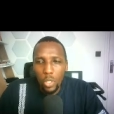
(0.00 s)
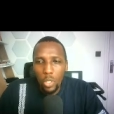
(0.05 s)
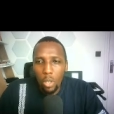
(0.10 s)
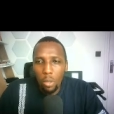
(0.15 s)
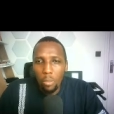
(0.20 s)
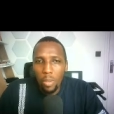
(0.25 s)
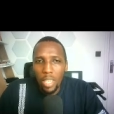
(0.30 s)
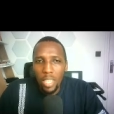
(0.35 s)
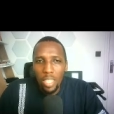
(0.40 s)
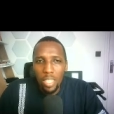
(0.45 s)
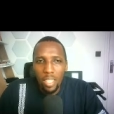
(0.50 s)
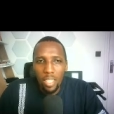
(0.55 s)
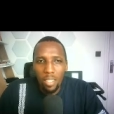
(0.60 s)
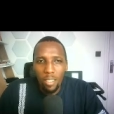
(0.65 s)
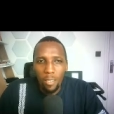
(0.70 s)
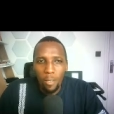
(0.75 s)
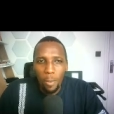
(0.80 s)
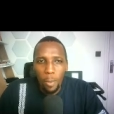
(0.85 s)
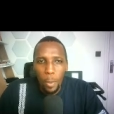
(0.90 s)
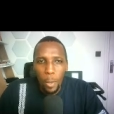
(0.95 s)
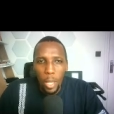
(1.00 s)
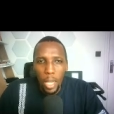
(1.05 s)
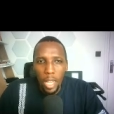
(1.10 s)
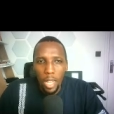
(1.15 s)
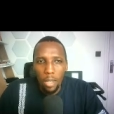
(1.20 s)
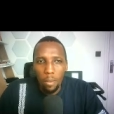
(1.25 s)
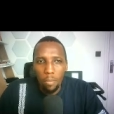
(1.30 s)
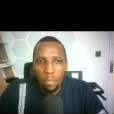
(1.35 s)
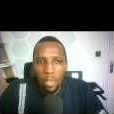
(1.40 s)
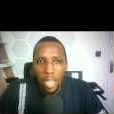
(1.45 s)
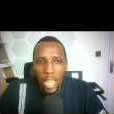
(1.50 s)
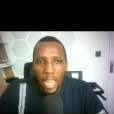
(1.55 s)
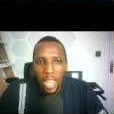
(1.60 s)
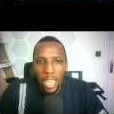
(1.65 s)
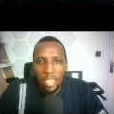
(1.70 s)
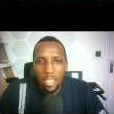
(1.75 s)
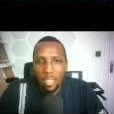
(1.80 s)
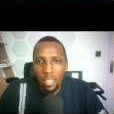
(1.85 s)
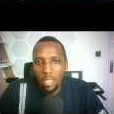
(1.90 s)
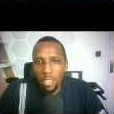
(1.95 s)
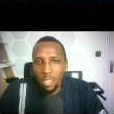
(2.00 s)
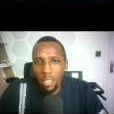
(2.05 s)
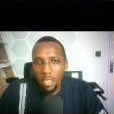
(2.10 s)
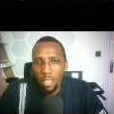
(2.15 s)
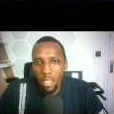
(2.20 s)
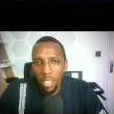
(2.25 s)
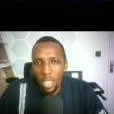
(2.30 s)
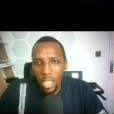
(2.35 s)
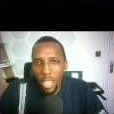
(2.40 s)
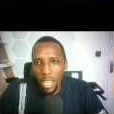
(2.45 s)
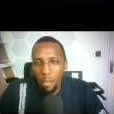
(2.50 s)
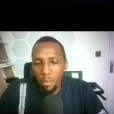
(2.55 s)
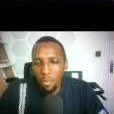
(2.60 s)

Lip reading: normally has